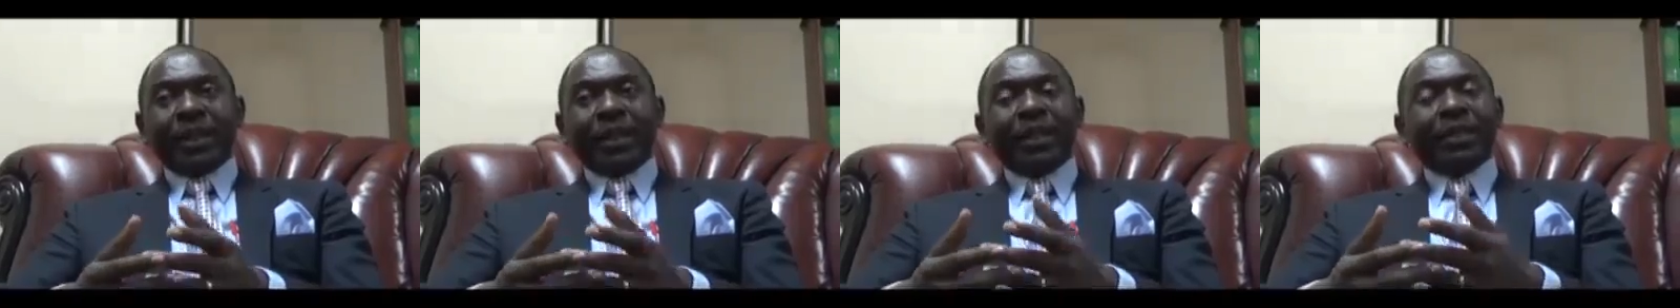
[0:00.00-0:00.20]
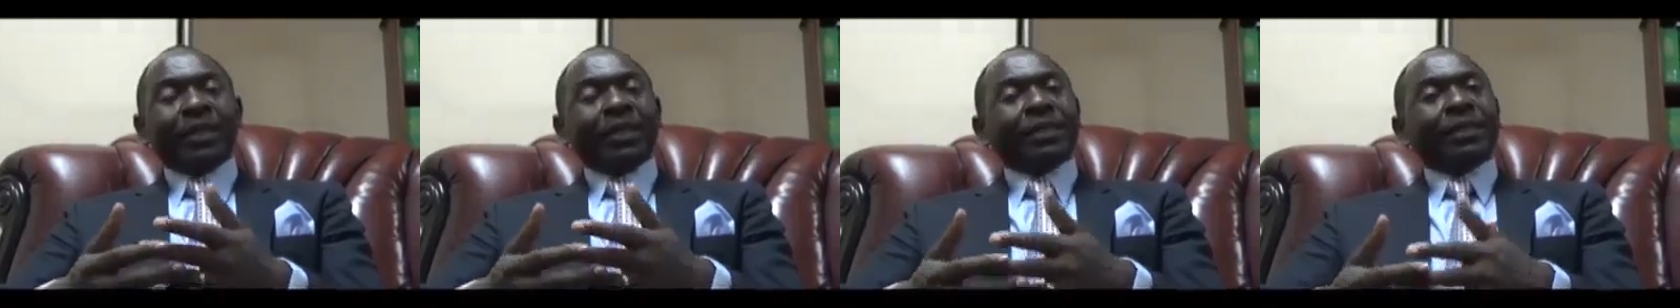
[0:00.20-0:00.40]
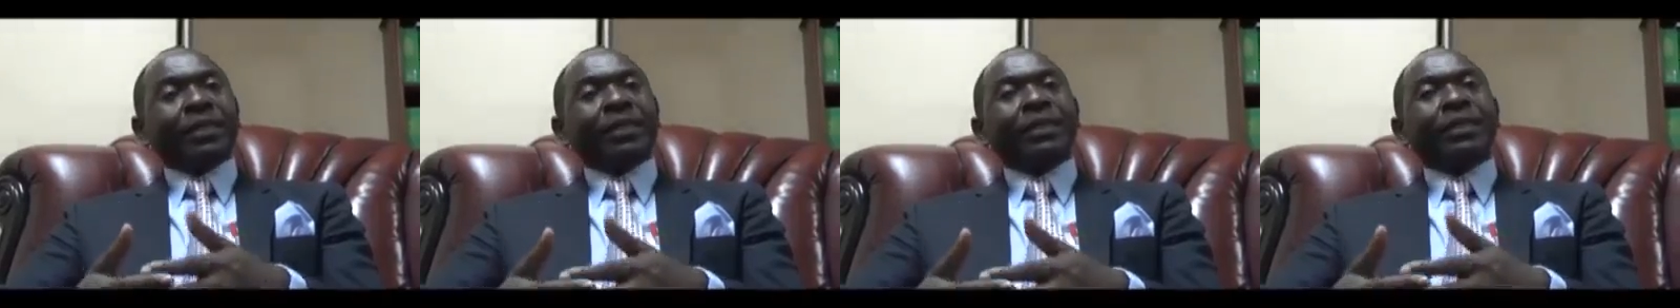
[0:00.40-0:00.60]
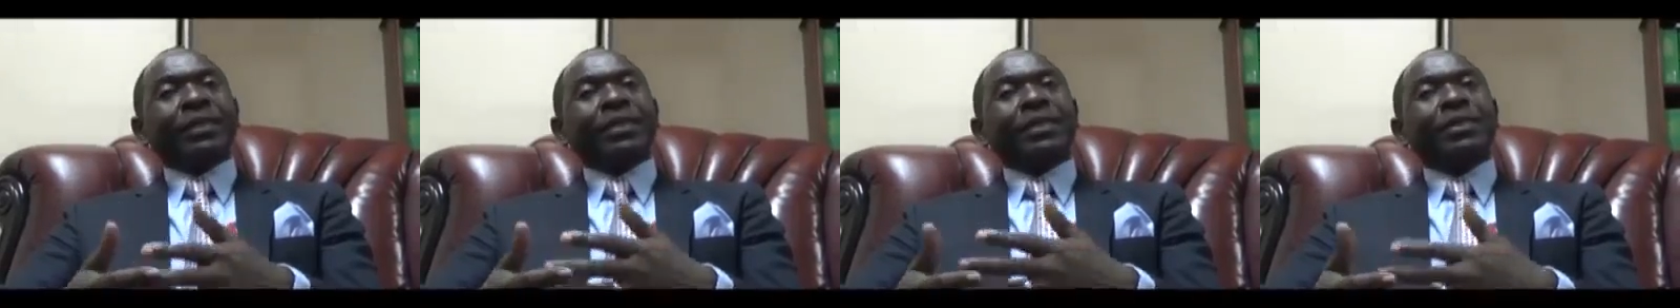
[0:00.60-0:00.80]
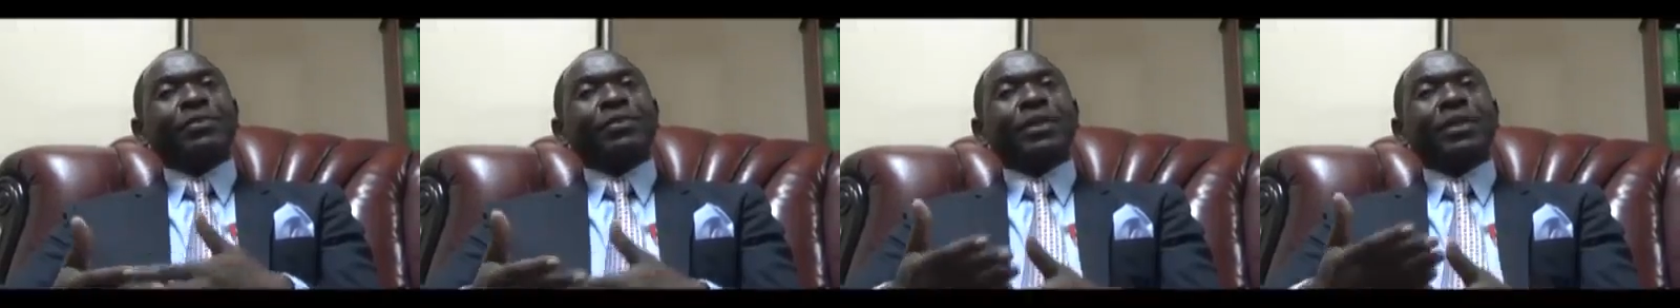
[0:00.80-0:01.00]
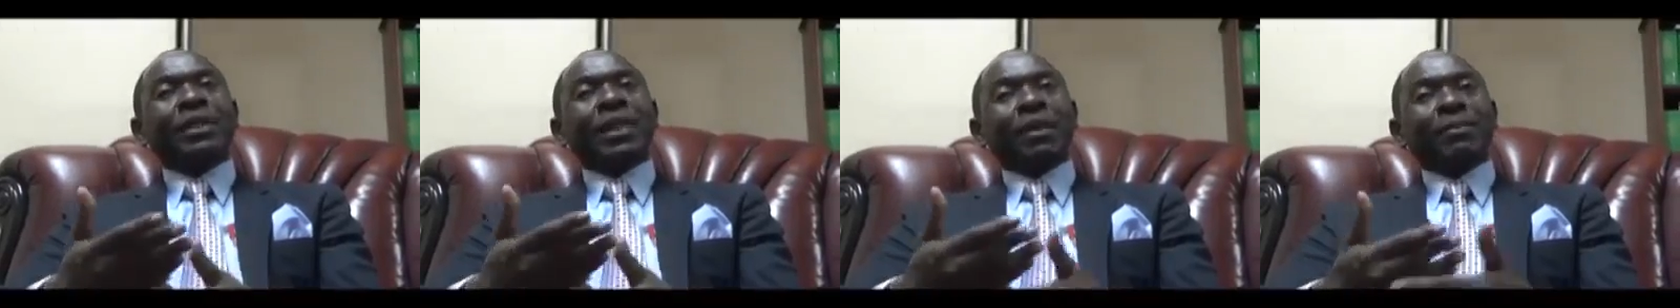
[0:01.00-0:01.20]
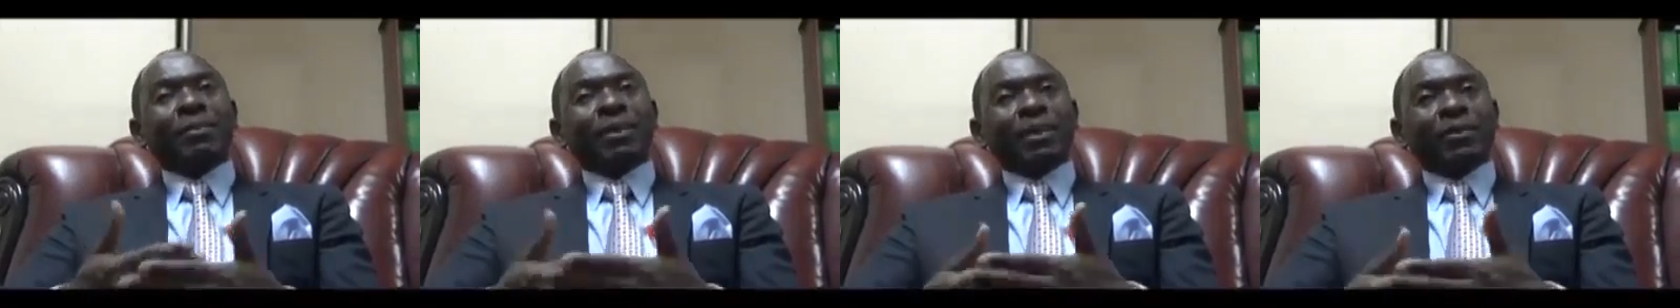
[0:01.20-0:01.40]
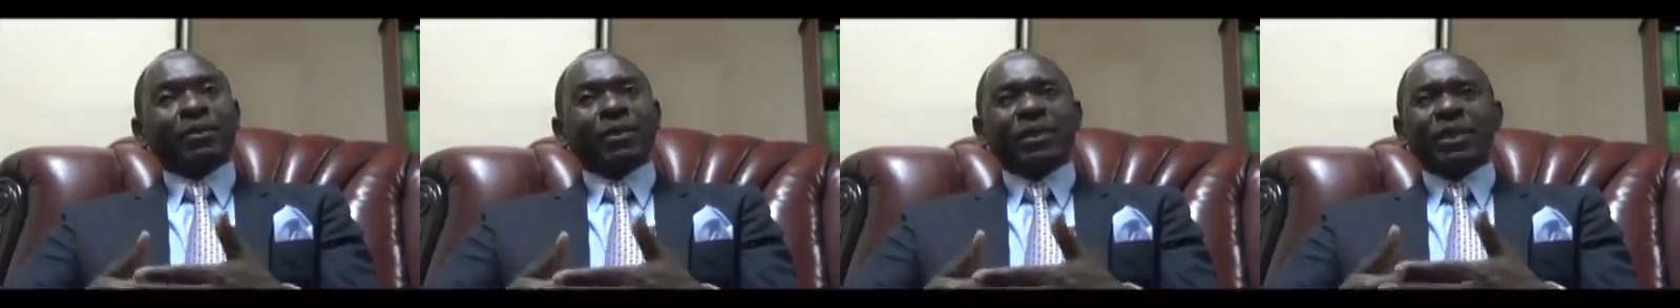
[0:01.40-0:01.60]
And I think this is what's
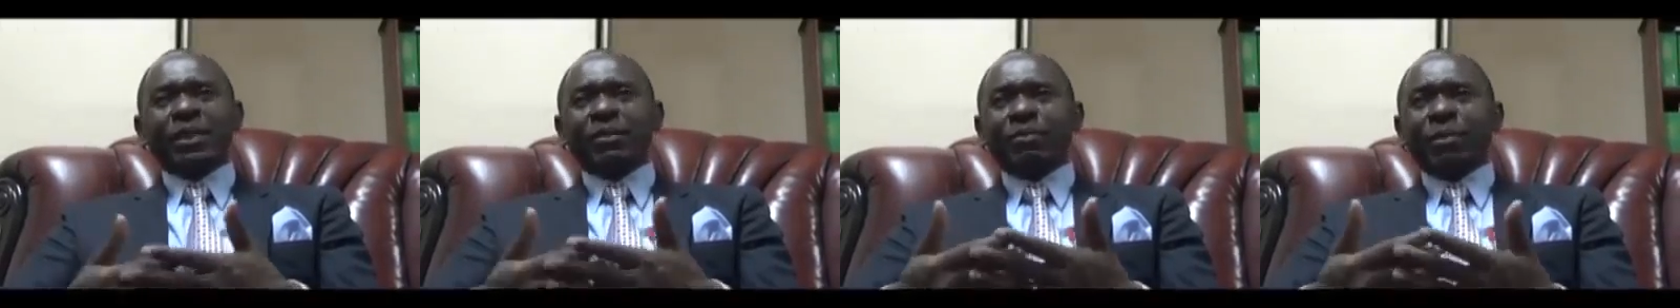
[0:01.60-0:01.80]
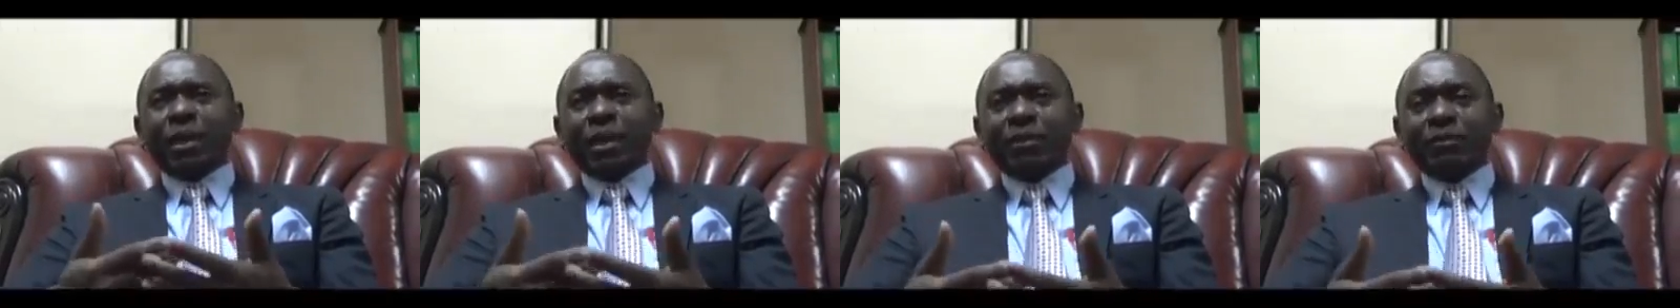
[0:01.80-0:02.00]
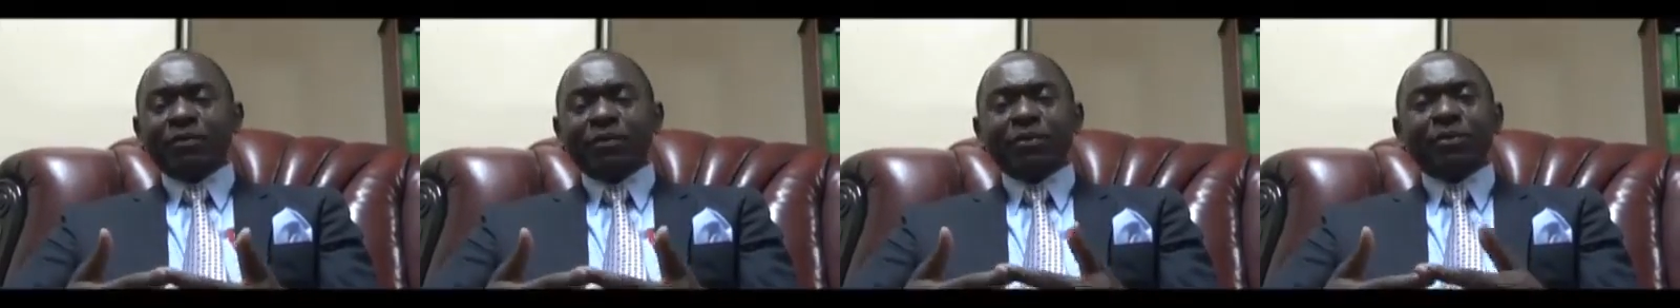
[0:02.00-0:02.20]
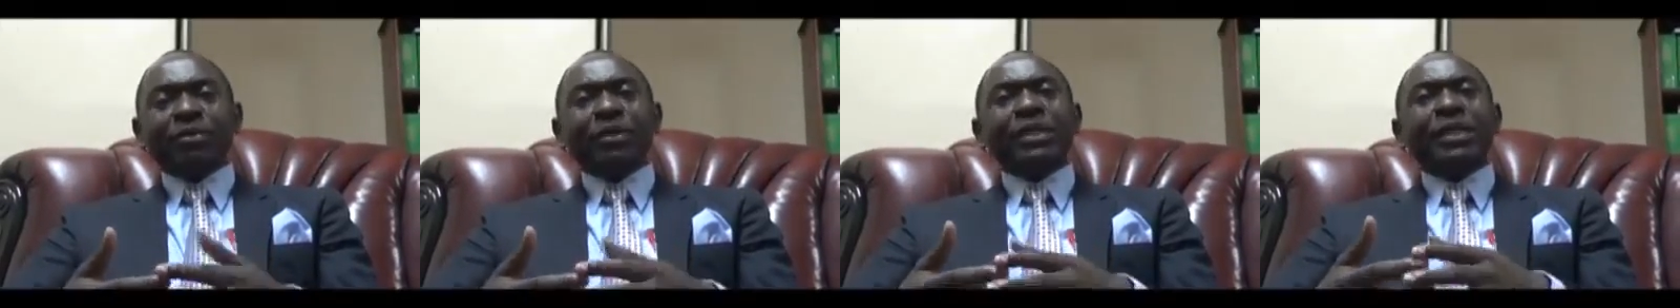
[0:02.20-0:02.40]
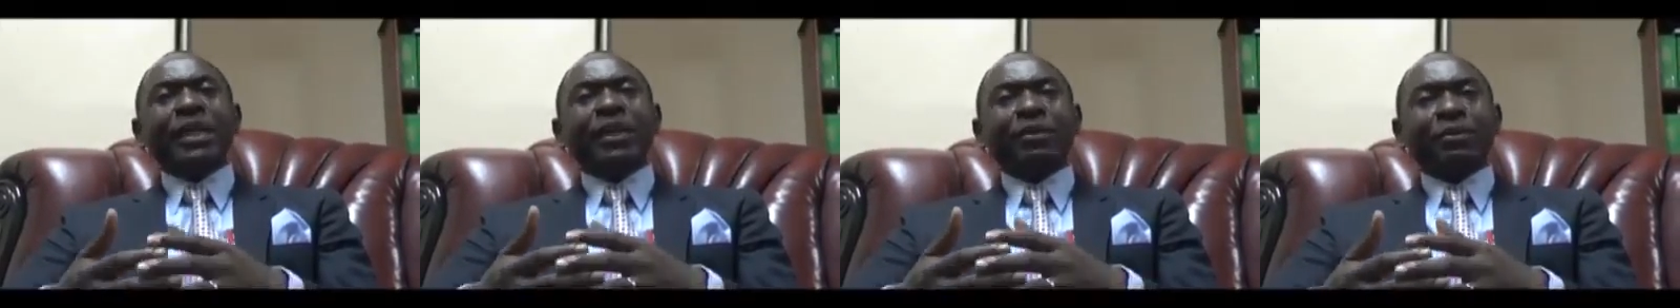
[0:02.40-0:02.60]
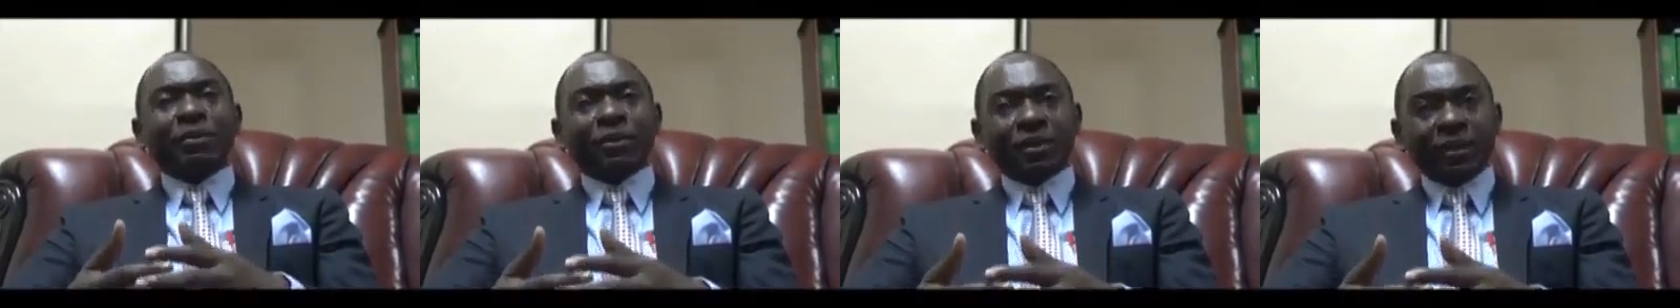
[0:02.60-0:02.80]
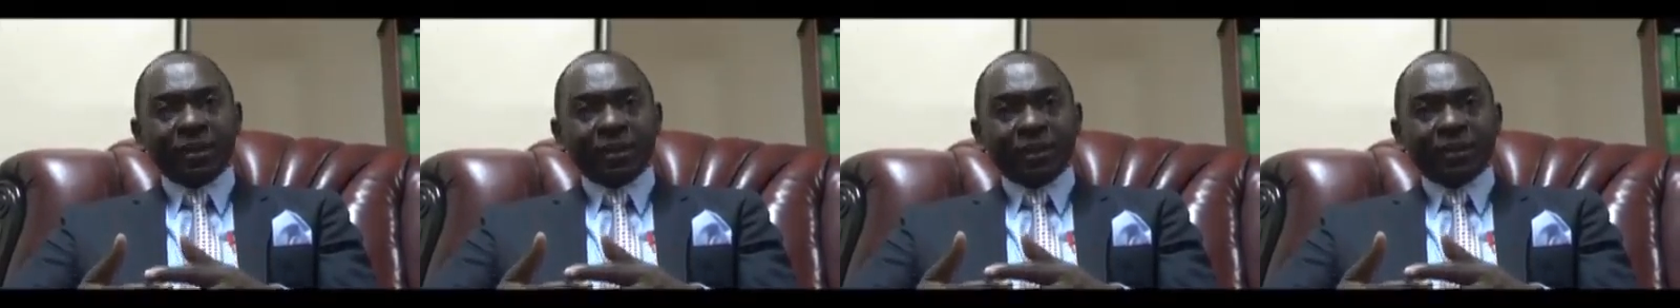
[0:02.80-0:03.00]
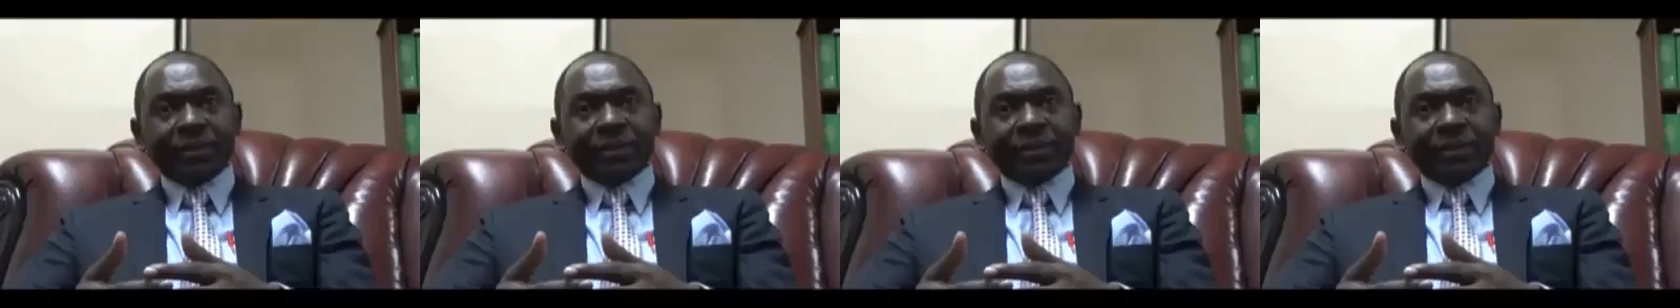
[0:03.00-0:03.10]
happening, which in my view is healthy.